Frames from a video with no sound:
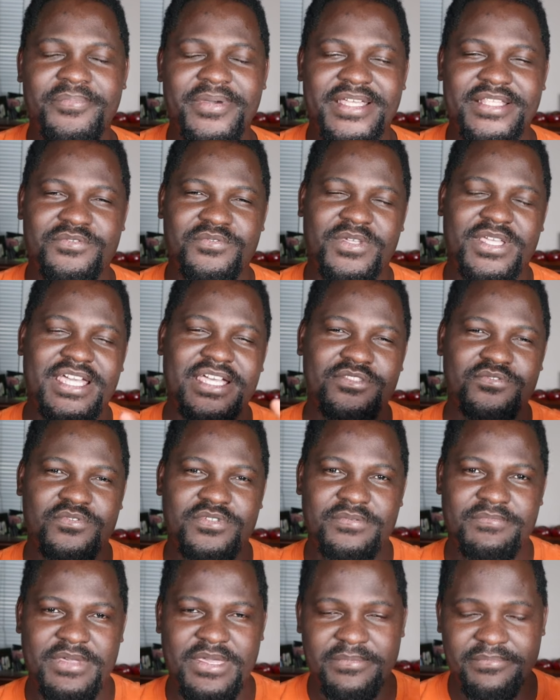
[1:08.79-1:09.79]
but we got
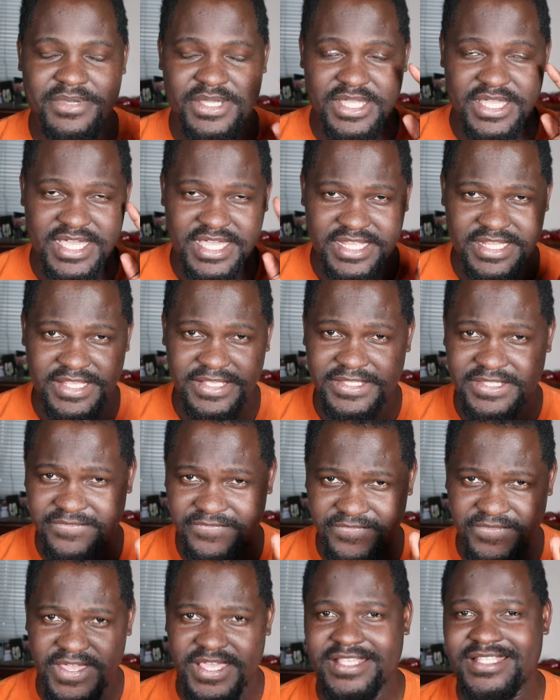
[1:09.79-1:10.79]
to remember God is
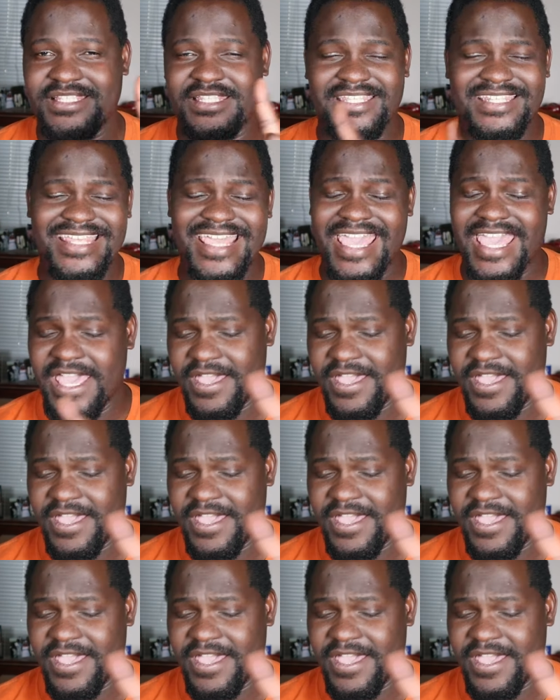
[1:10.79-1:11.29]
first in